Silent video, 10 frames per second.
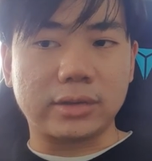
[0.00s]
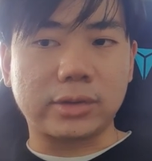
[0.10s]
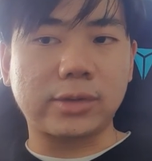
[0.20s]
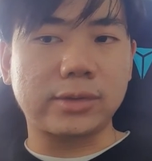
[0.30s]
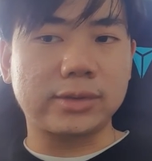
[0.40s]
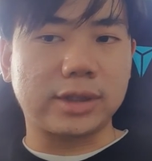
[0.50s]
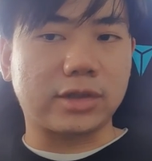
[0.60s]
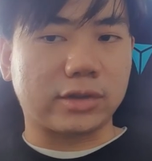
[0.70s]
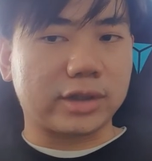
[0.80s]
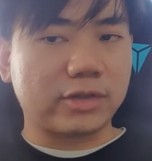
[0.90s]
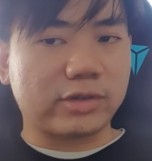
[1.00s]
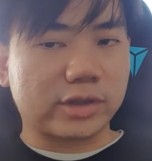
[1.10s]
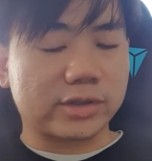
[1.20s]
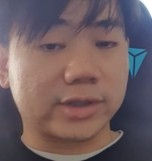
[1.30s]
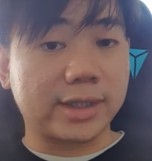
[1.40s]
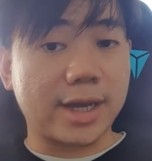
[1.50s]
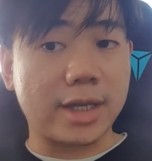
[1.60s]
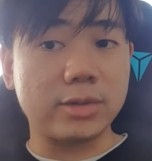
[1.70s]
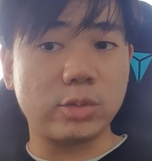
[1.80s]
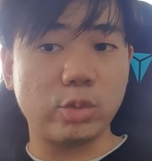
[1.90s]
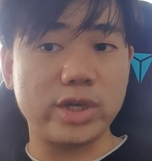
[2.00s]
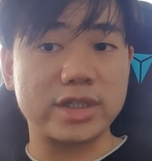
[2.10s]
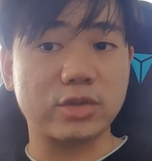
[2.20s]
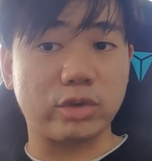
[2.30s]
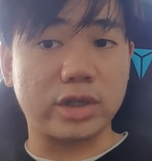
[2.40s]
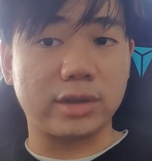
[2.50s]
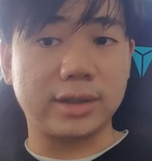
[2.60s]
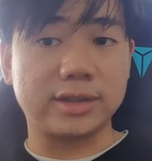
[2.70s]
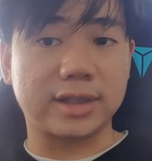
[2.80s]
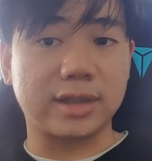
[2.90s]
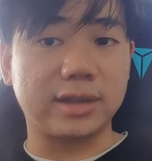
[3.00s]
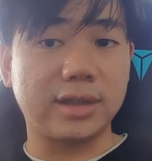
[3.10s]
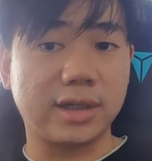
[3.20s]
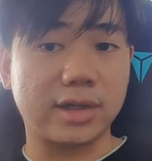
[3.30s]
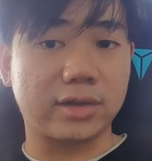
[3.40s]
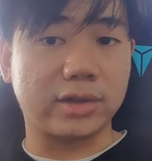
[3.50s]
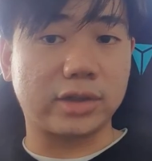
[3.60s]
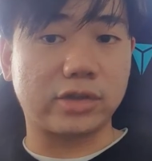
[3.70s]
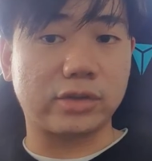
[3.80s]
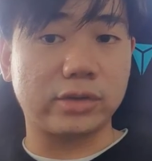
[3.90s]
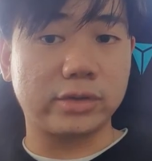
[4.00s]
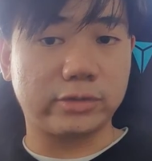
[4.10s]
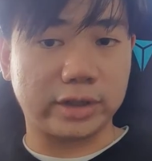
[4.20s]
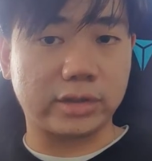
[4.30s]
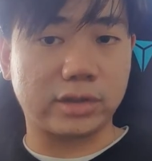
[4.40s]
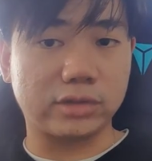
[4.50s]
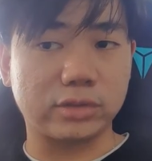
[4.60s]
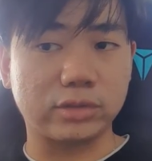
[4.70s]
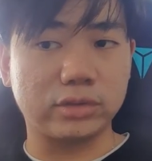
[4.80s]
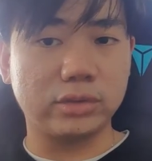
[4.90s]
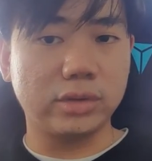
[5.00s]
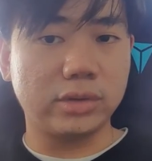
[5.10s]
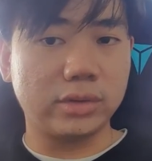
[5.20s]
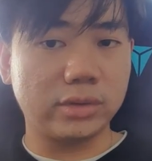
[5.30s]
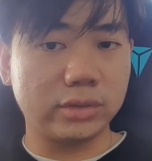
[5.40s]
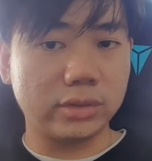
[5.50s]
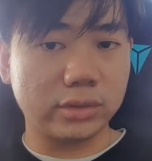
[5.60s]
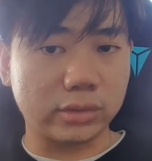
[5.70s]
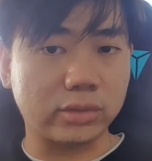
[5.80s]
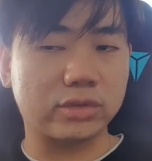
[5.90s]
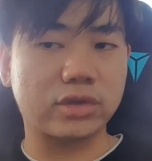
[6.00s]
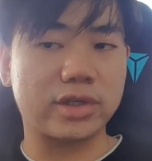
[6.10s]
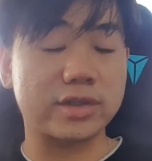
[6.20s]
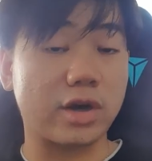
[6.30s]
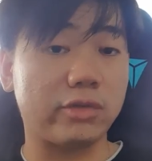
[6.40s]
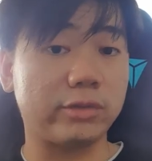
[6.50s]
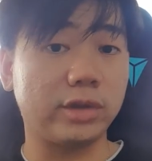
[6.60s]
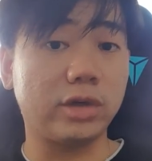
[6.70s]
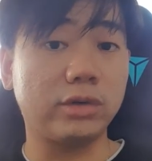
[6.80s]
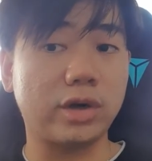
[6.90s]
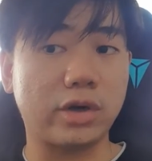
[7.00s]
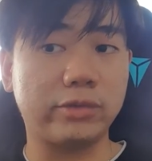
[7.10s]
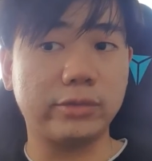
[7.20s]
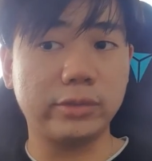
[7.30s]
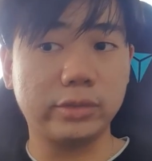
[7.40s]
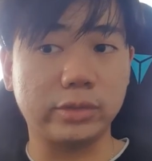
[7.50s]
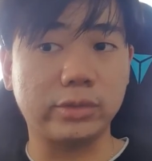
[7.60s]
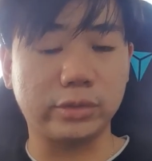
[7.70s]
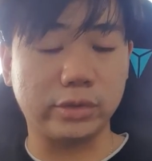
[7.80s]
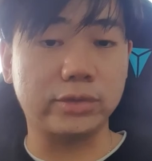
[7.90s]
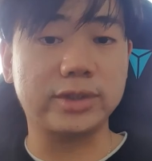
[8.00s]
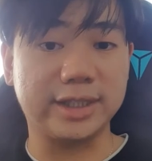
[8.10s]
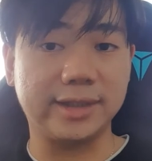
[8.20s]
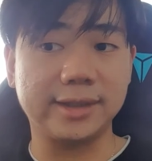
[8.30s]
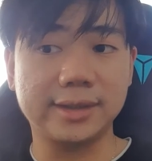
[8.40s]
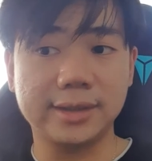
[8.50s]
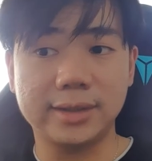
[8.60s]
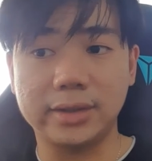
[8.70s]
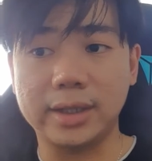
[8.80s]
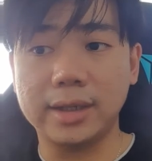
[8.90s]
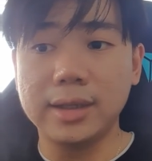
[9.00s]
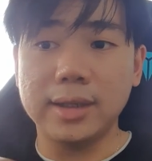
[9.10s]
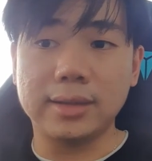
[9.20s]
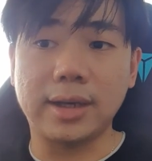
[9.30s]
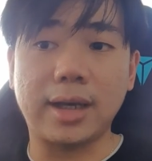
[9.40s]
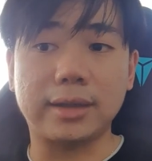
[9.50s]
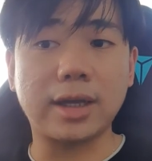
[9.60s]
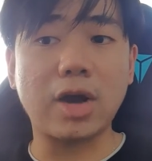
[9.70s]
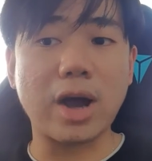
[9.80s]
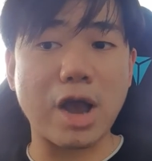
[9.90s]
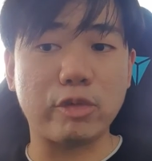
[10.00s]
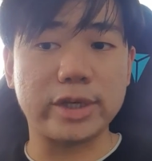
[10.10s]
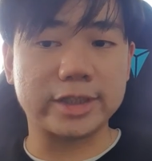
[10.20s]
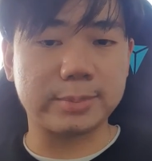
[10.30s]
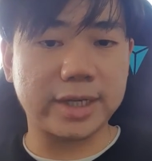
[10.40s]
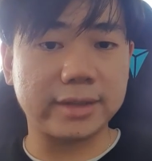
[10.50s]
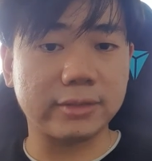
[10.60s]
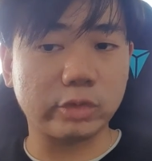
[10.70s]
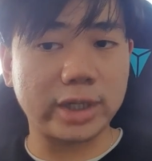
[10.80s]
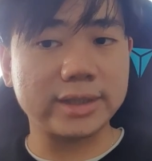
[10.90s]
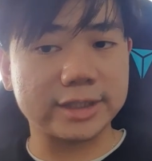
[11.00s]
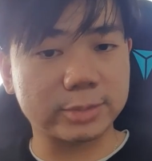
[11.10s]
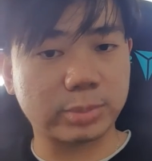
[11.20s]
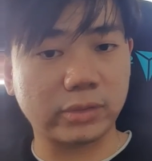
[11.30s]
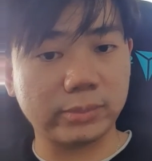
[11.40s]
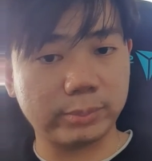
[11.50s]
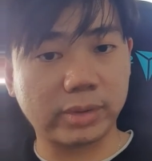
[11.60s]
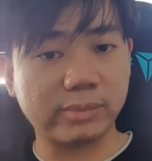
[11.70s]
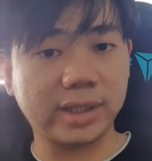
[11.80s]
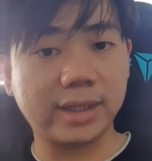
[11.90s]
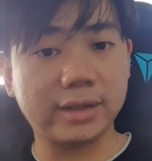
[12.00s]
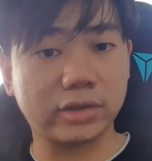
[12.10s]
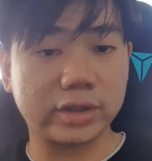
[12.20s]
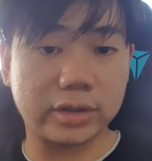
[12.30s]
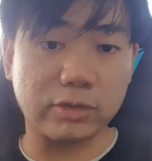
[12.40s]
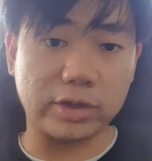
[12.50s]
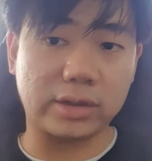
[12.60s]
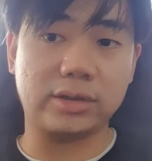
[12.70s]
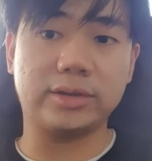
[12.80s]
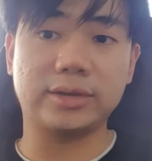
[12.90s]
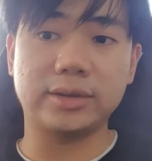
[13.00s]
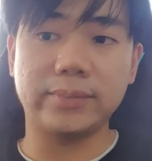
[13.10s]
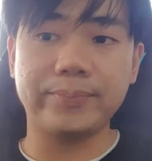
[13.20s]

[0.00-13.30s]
through the connecting factors again, which we call it secondary connector factor to choice of law of to use it. Okay. Now I will explain what is primary connecting factors.